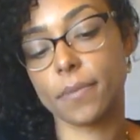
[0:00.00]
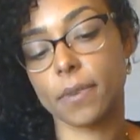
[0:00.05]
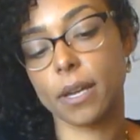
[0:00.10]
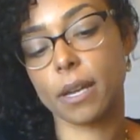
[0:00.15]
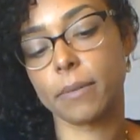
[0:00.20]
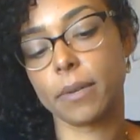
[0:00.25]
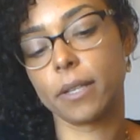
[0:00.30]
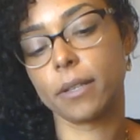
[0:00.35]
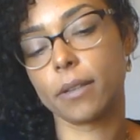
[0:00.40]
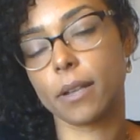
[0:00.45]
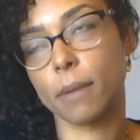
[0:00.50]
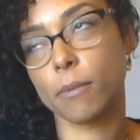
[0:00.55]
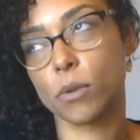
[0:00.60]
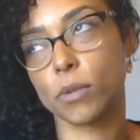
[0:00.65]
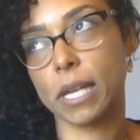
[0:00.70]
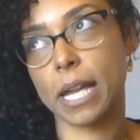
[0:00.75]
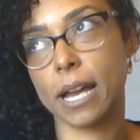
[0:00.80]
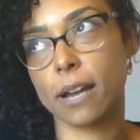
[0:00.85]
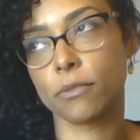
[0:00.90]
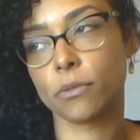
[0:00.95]
I mean, I'm
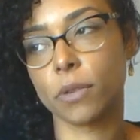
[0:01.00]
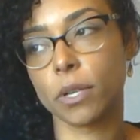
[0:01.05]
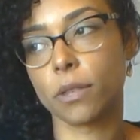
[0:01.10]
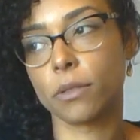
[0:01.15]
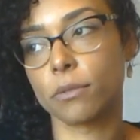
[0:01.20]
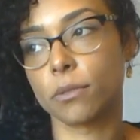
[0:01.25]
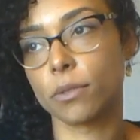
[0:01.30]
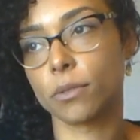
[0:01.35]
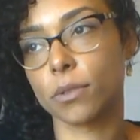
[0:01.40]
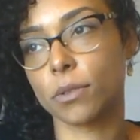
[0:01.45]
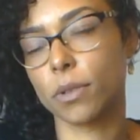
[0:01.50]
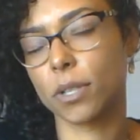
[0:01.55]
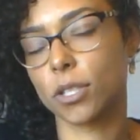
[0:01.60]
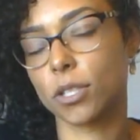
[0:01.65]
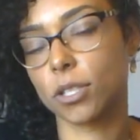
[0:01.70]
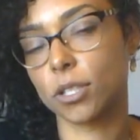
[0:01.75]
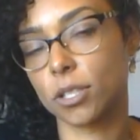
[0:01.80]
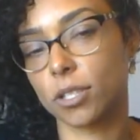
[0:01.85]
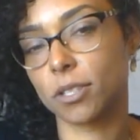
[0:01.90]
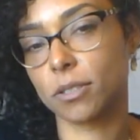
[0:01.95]
only halfway through, so I
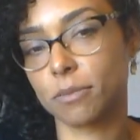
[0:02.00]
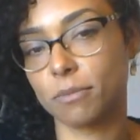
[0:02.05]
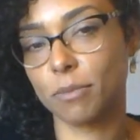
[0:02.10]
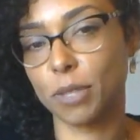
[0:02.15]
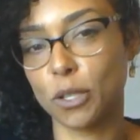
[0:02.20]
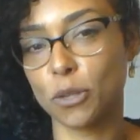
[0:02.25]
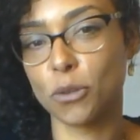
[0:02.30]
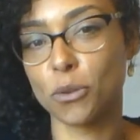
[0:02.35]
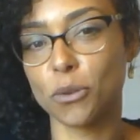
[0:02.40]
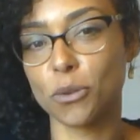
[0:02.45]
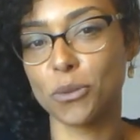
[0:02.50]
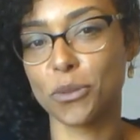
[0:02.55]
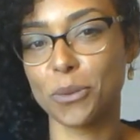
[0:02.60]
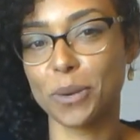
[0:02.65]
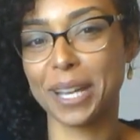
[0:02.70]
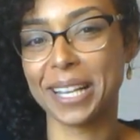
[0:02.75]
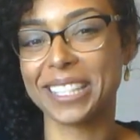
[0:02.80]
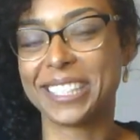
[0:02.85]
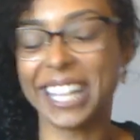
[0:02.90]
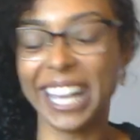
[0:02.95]
should just be cool the
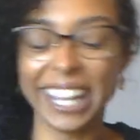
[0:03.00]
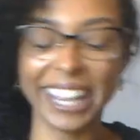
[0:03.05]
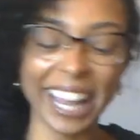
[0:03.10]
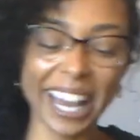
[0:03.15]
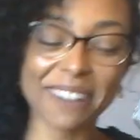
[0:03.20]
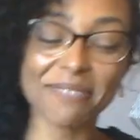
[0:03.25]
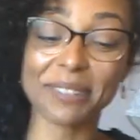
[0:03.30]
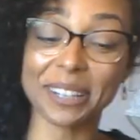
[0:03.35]
way I say that.